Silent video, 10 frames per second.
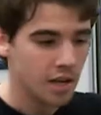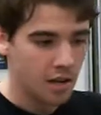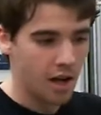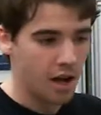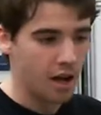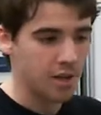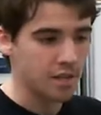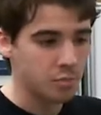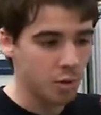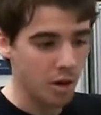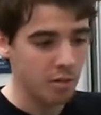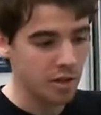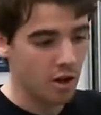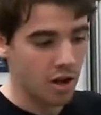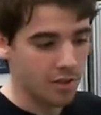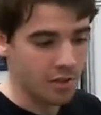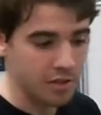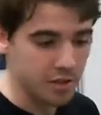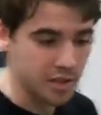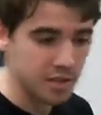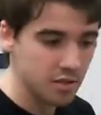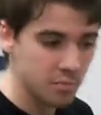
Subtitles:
it's probably not that the system's